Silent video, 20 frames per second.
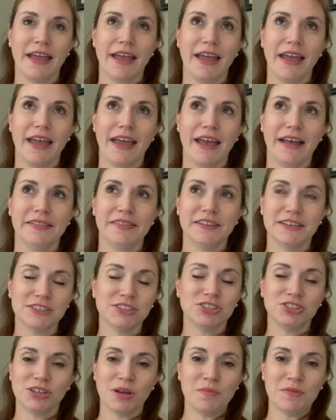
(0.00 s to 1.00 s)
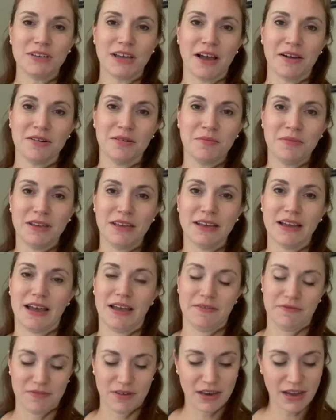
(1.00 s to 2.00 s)
And this jumped out at me.
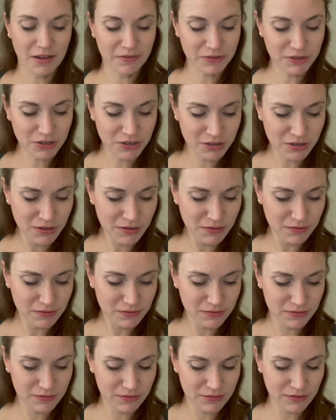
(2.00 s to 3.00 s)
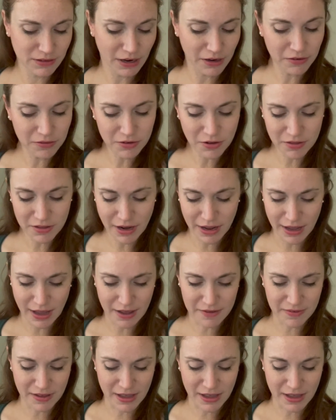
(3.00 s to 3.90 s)
I don't know that I have